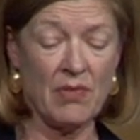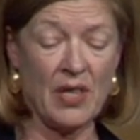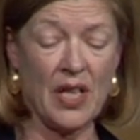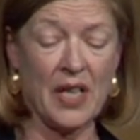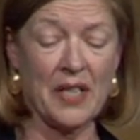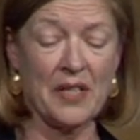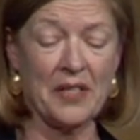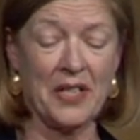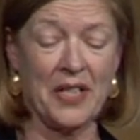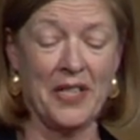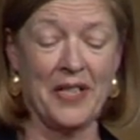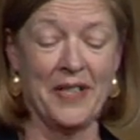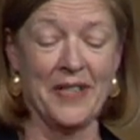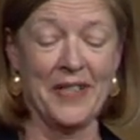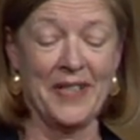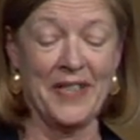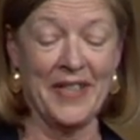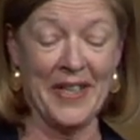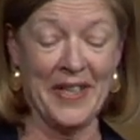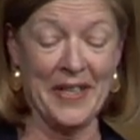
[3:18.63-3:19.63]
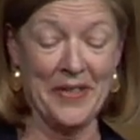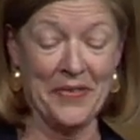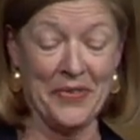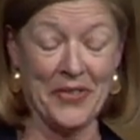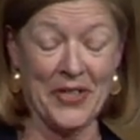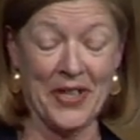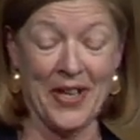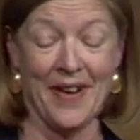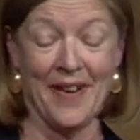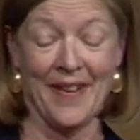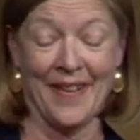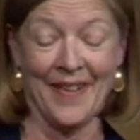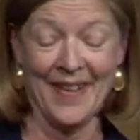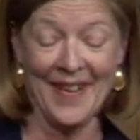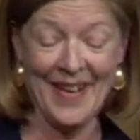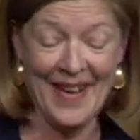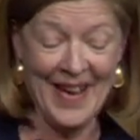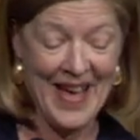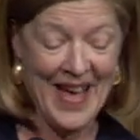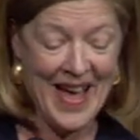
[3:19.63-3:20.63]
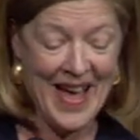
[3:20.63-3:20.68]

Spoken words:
and Dave Young,